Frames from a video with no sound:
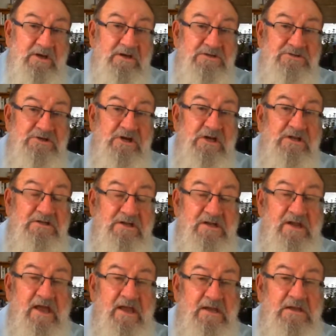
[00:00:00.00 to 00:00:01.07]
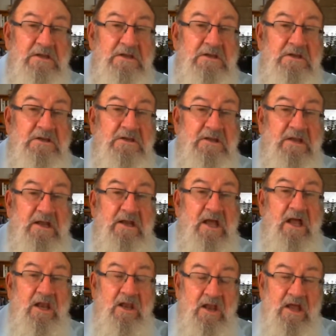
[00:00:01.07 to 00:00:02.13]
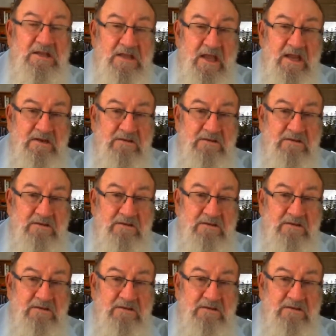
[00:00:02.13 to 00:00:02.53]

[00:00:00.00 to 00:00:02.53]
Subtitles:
Australia today that are like that,